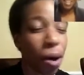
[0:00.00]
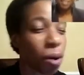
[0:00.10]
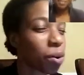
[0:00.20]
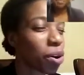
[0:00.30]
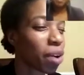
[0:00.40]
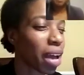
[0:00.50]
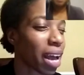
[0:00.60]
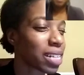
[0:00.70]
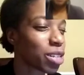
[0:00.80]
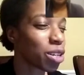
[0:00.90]
Wow. Okay,
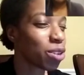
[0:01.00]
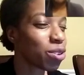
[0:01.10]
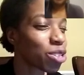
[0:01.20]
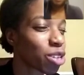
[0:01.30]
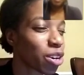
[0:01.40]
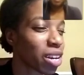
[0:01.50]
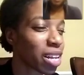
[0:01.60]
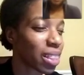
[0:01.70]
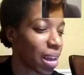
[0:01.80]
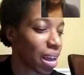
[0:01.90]
so you started
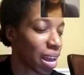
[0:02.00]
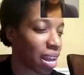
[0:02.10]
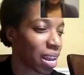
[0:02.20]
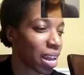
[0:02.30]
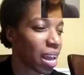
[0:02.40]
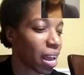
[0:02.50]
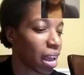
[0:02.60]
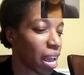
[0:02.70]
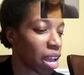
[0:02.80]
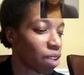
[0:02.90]
then
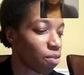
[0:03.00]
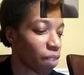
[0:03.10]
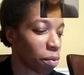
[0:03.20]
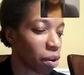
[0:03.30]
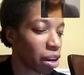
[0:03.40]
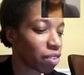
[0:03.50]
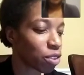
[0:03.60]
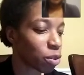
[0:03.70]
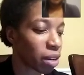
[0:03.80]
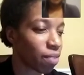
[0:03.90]
in February of
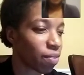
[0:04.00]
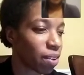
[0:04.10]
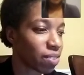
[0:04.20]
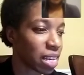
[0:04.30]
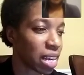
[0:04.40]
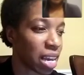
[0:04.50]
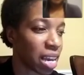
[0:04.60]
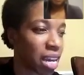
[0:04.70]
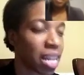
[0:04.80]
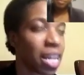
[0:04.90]
2015.